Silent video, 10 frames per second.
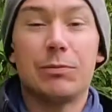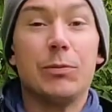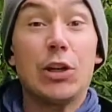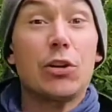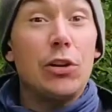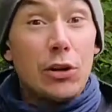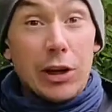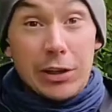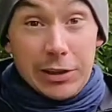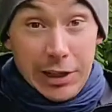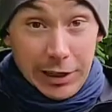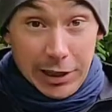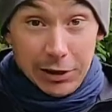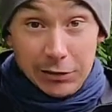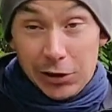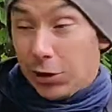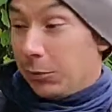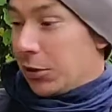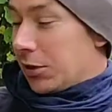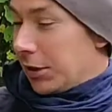Be sure you know how to take care of it,
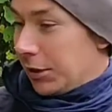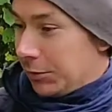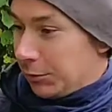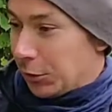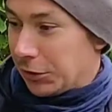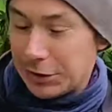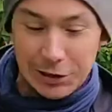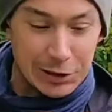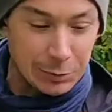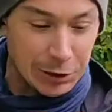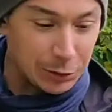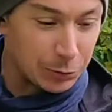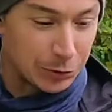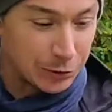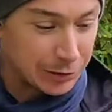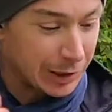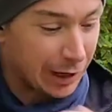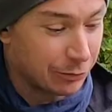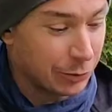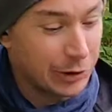obviously, but this is something you want to
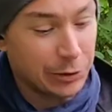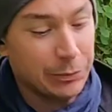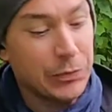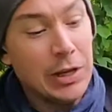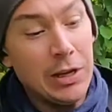have with you.